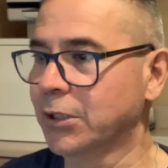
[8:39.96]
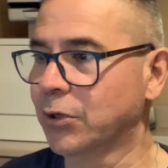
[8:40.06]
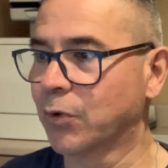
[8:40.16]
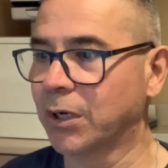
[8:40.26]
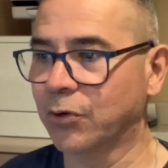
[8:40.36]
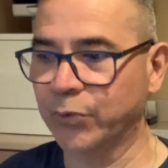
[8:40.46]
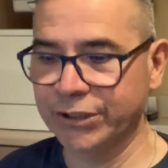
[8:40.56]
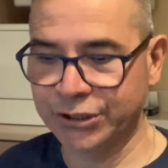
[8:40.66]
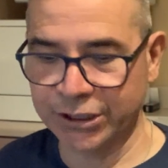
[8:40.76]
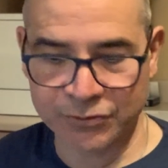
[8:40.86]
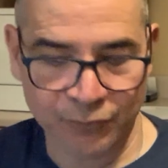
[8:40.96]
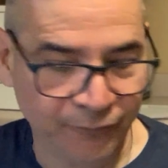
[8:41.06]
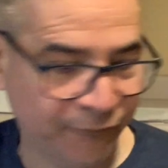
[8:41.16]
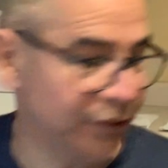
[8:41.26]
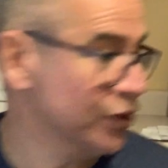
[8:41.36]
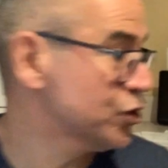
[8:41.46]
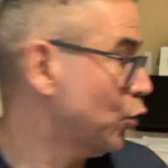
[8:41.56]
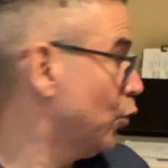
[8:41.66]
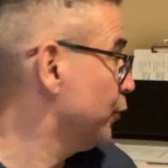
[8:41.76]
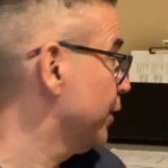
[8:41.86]
Well, we just finished
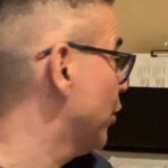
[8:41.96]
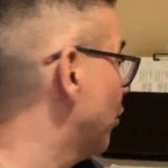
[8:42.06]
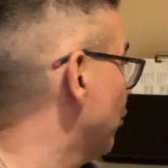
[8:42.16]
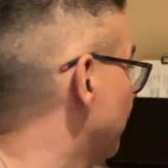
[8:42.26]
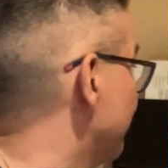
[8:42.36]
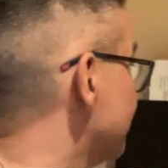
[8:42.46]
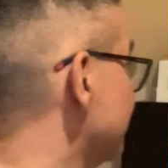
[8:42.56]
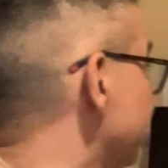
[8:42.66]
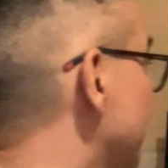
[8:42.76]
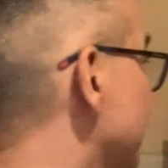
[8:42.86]
ordering a whole bunch of